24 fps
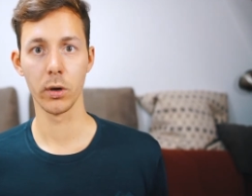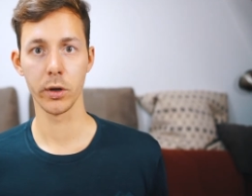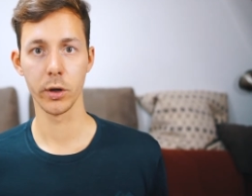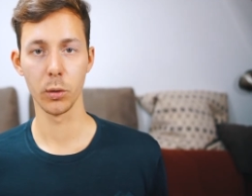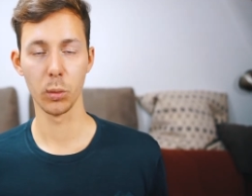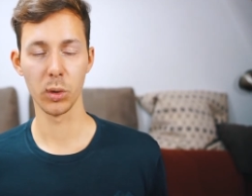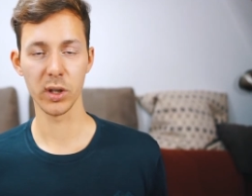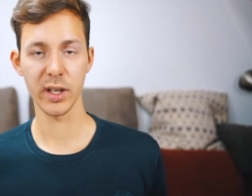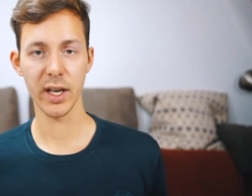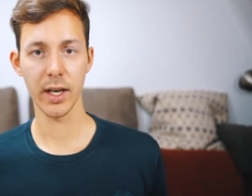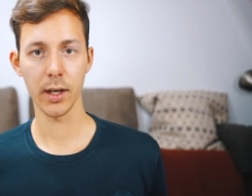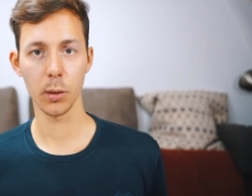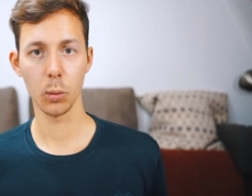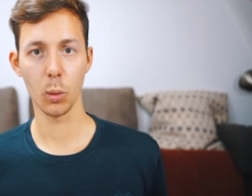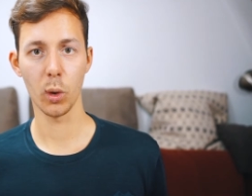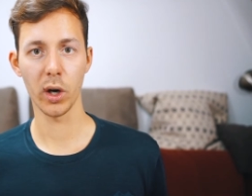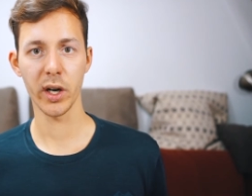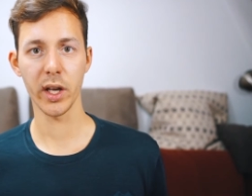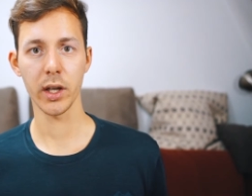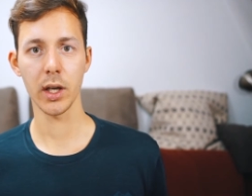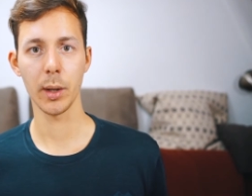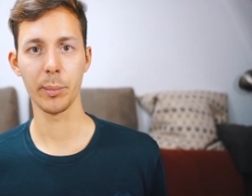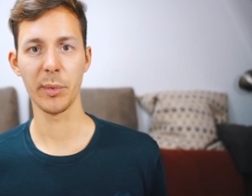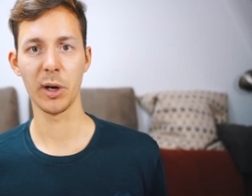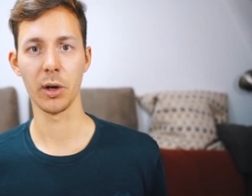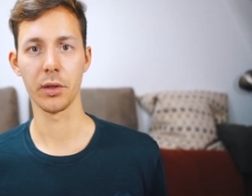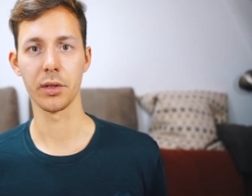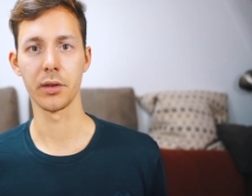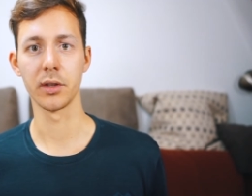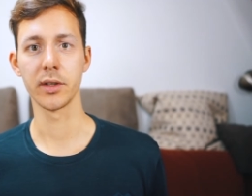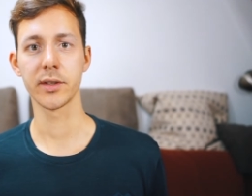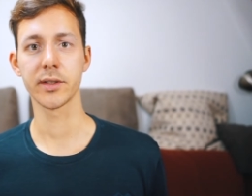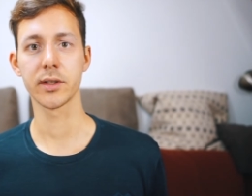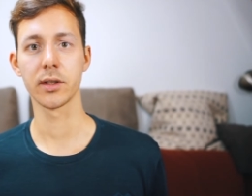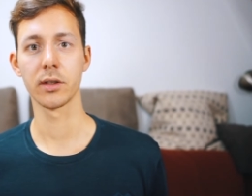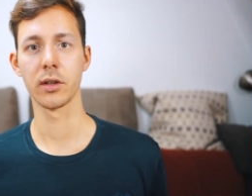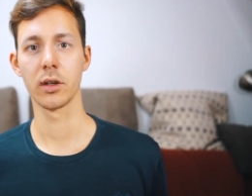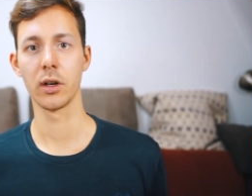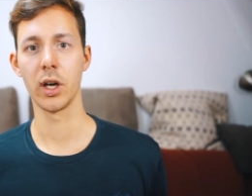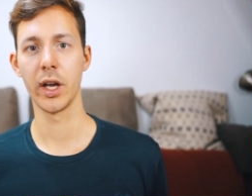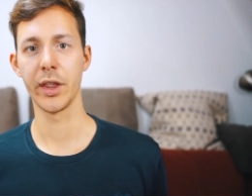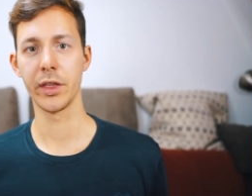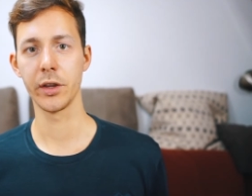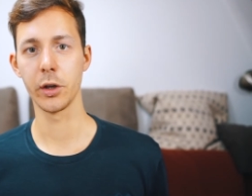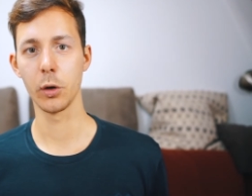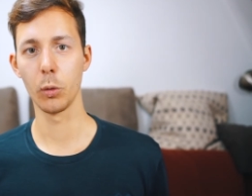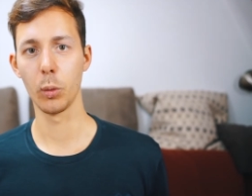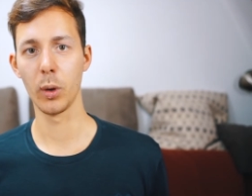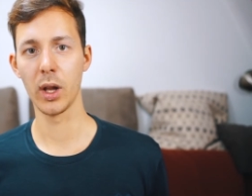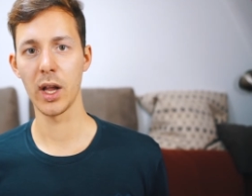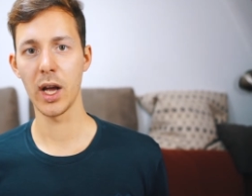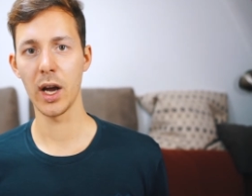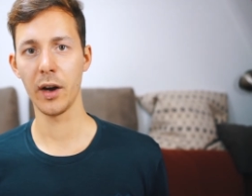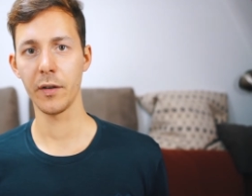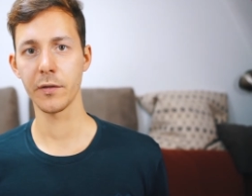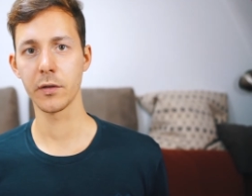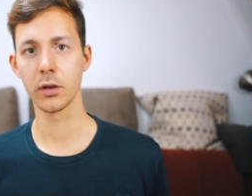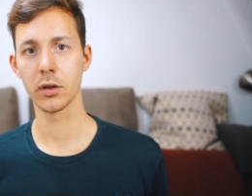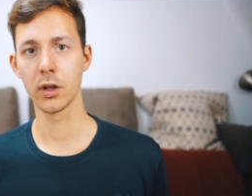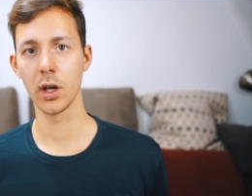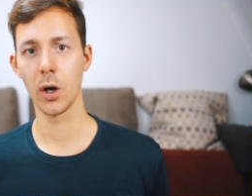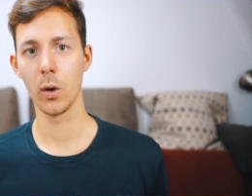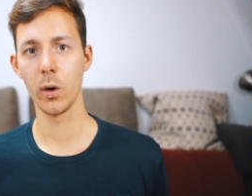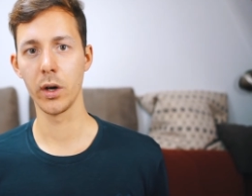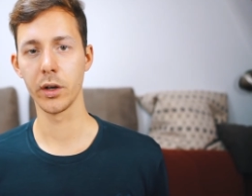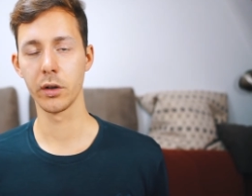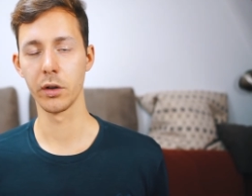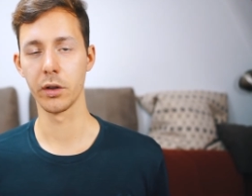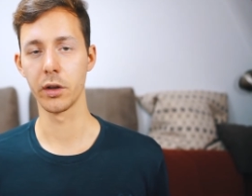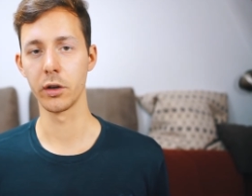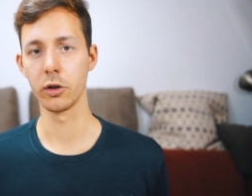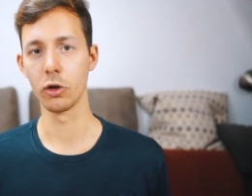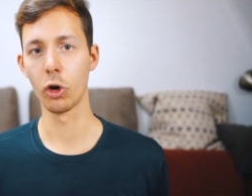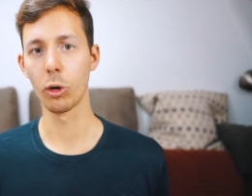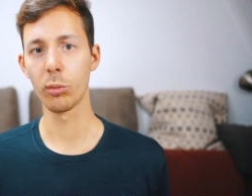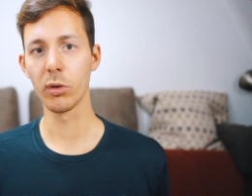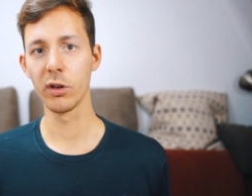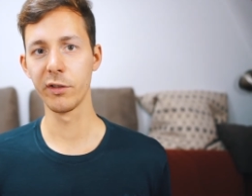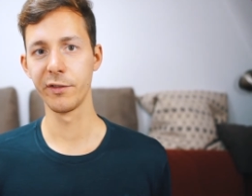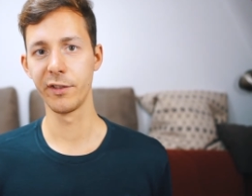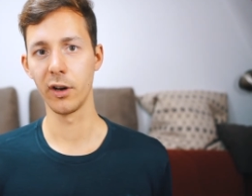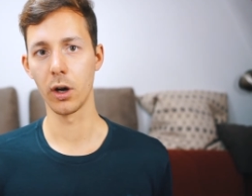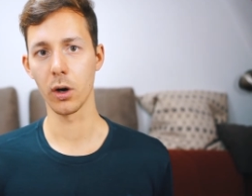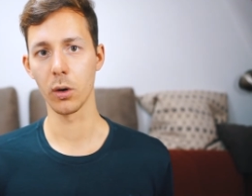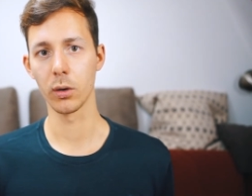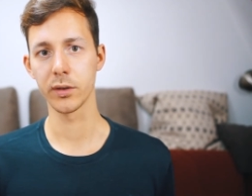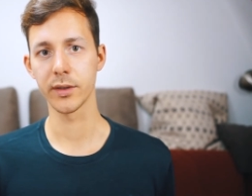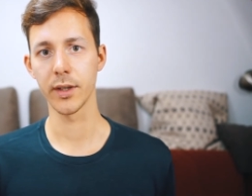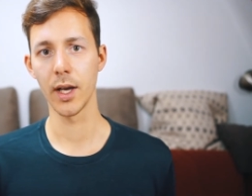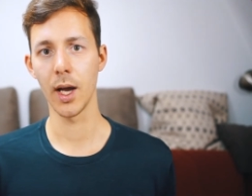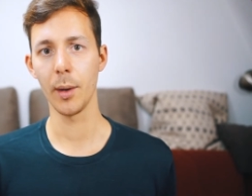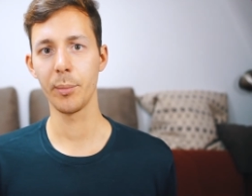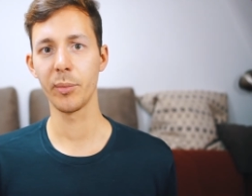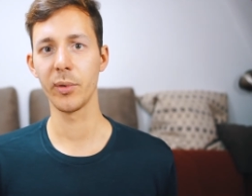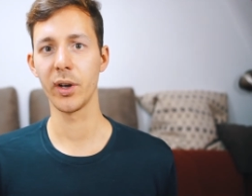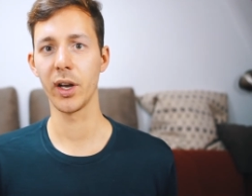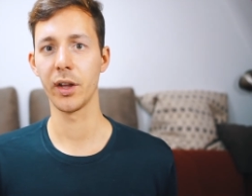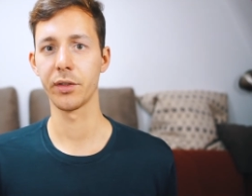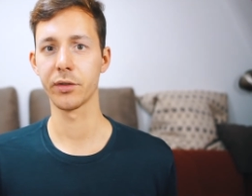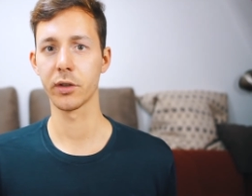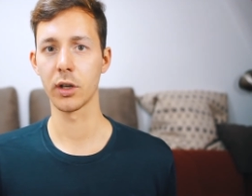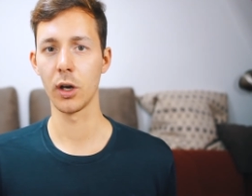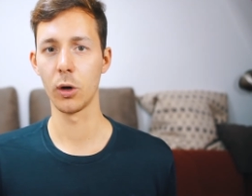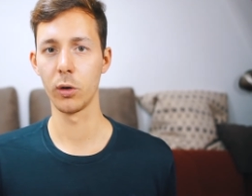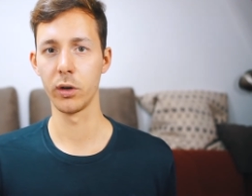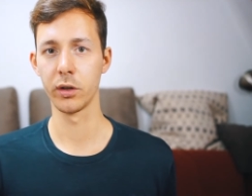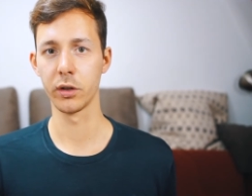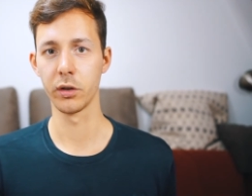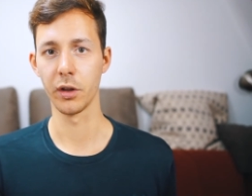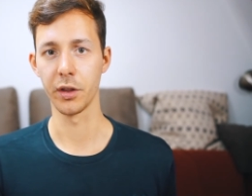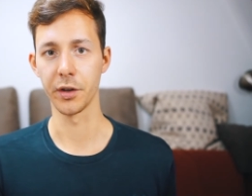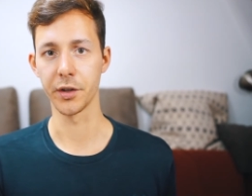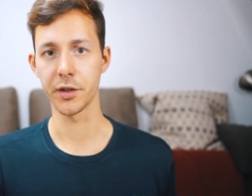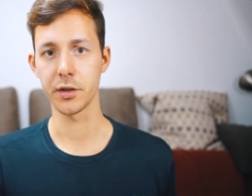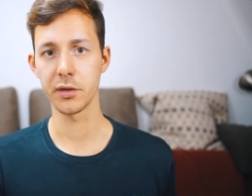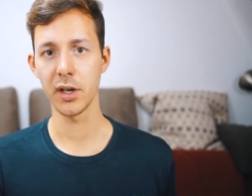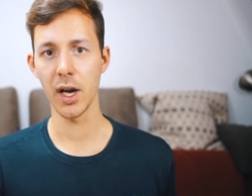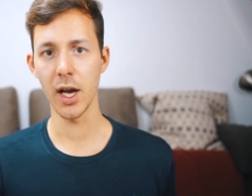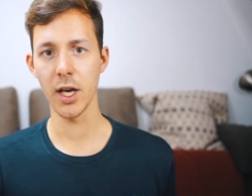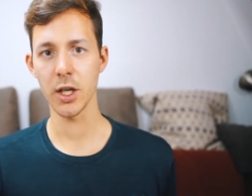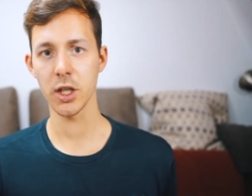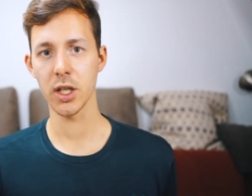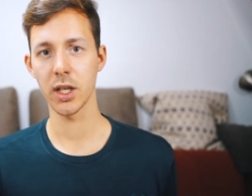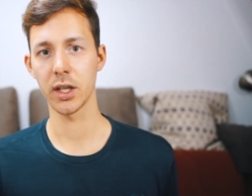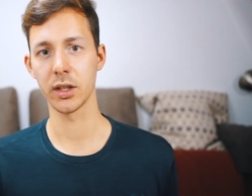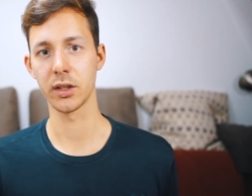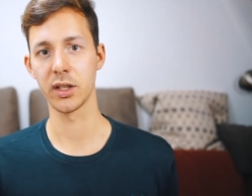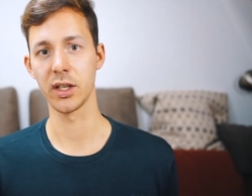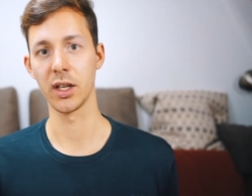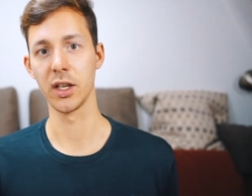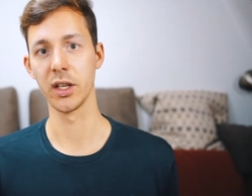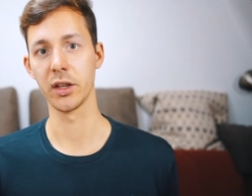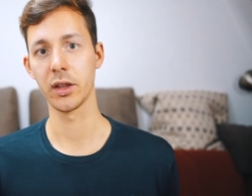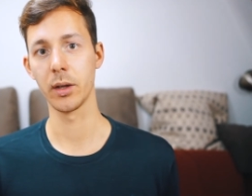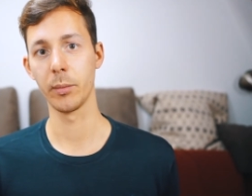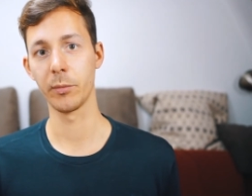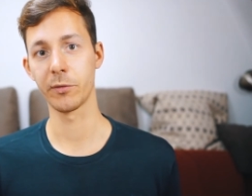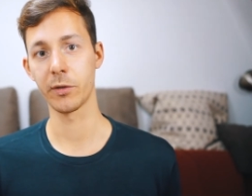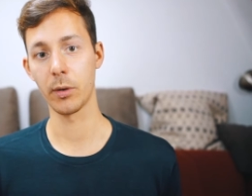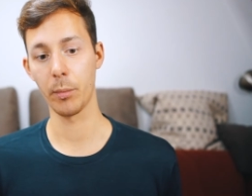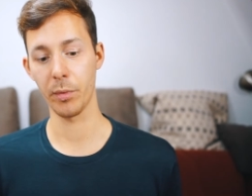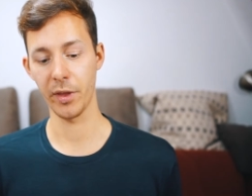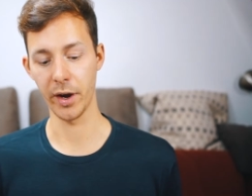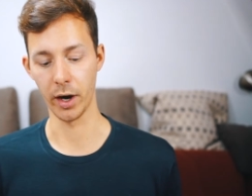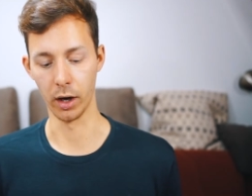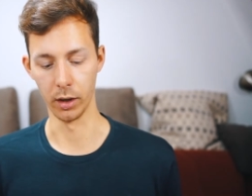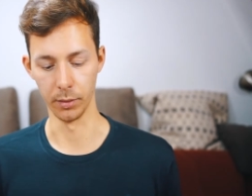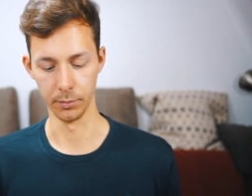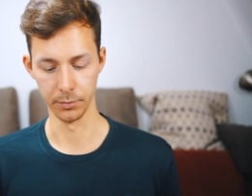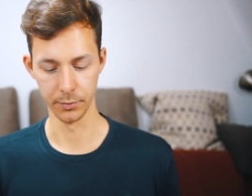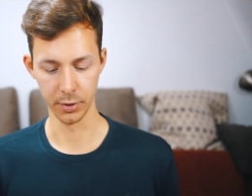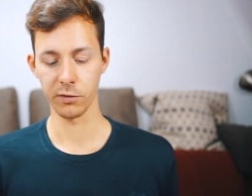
You will get a warning about this, and you will have to go into the normal Photos app and go into the trash and delete them from there.